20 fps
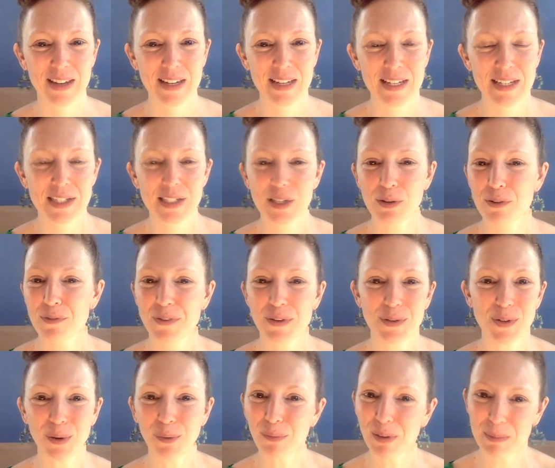So if you
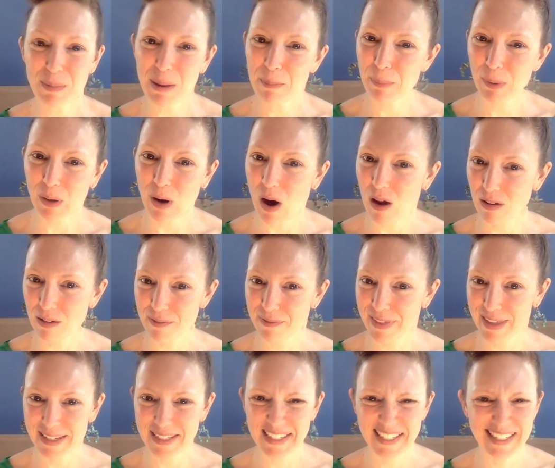don't remember all of
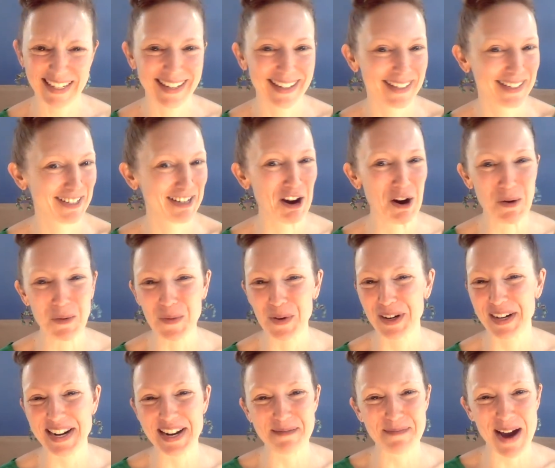this, don't
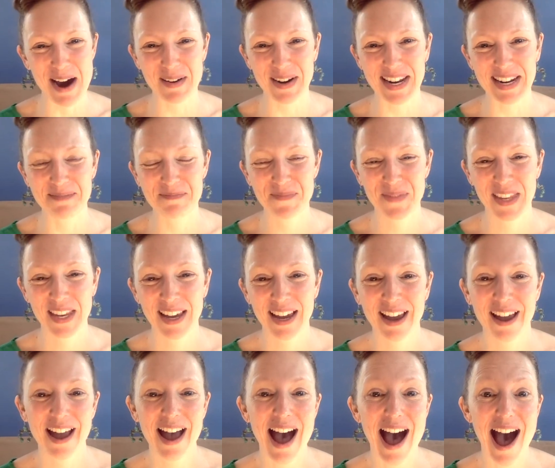worry about it.
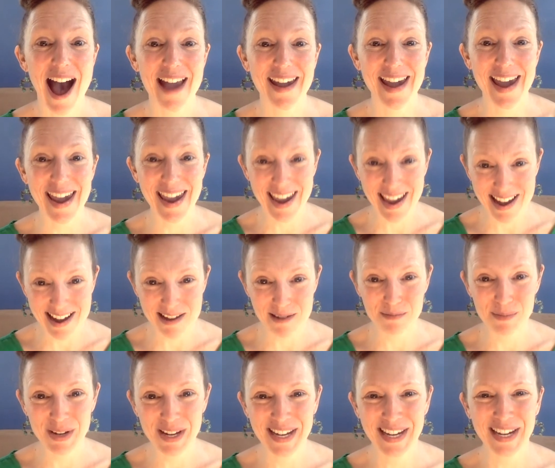I
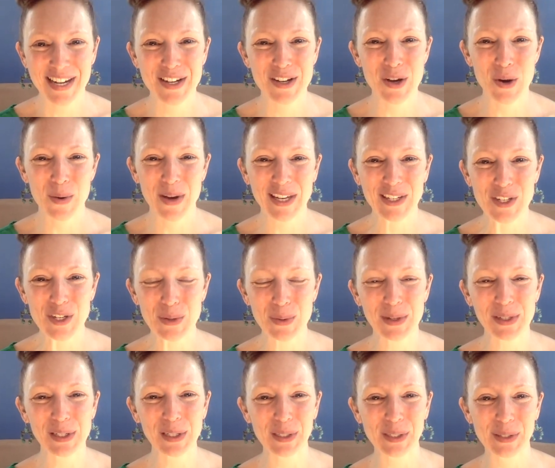am going to
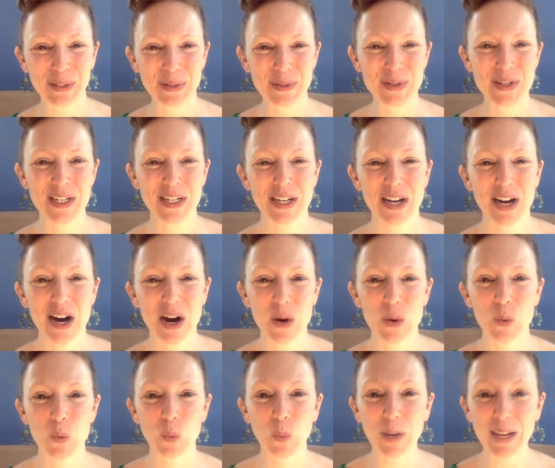include a
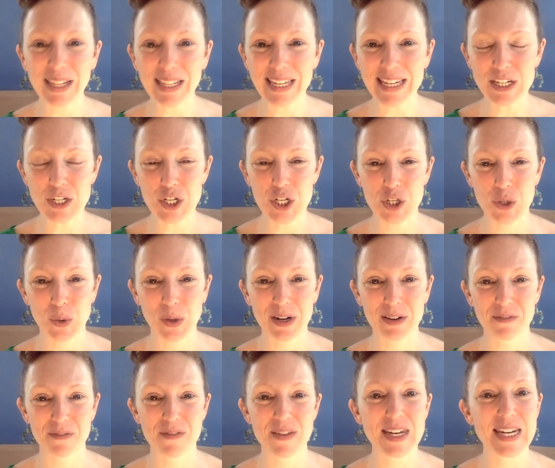really
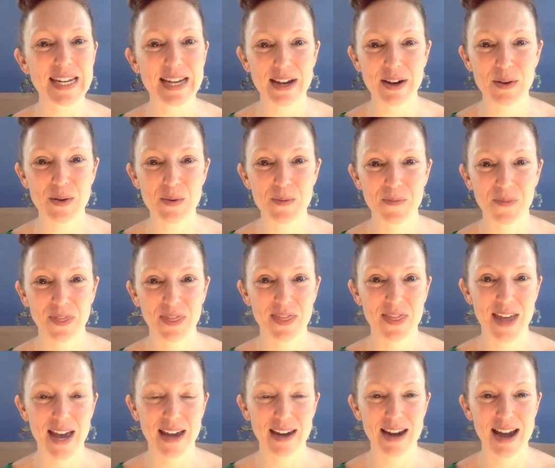short video
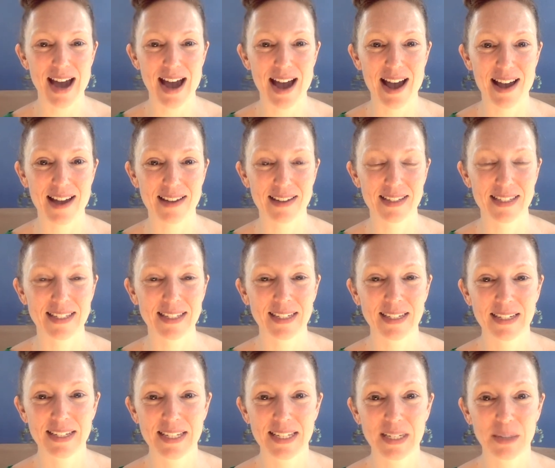that has
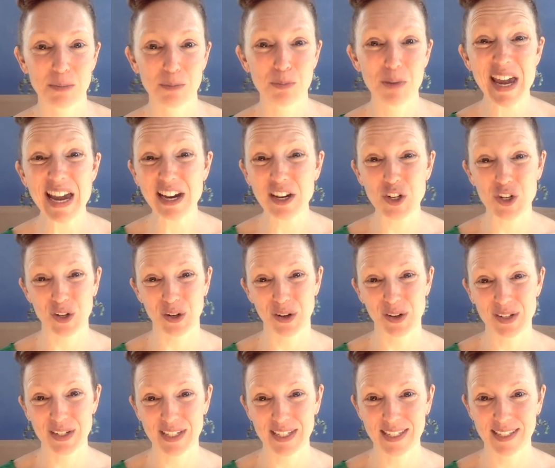some
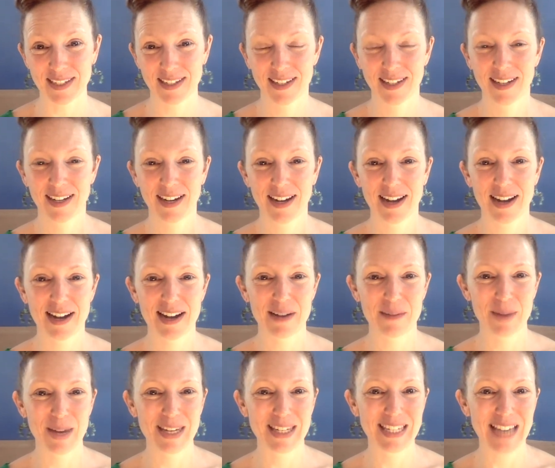pictures
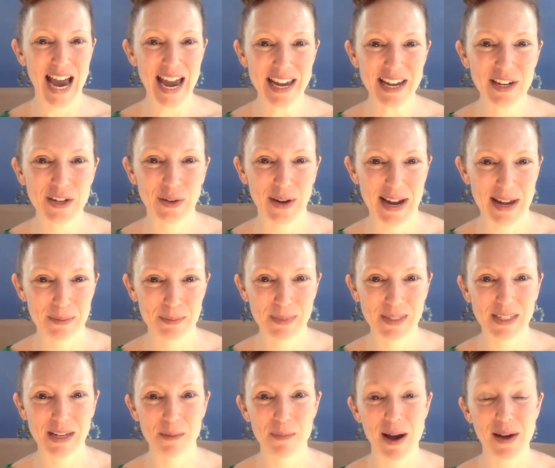and
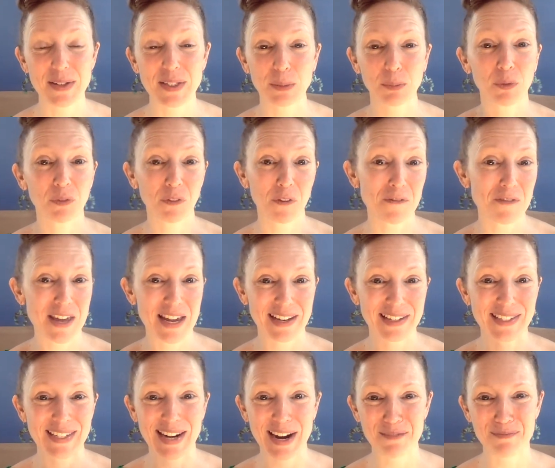diagrams about some of the
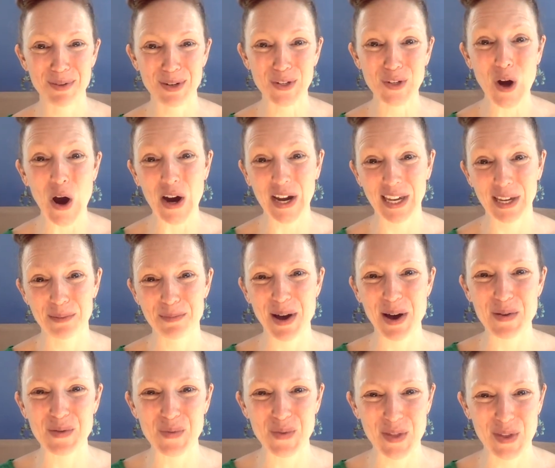things that I've been talking
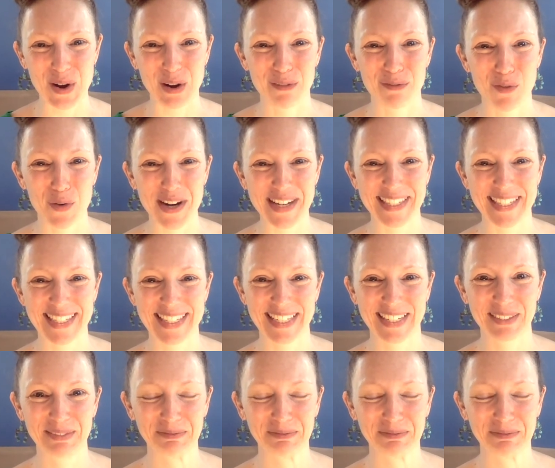about with our voice.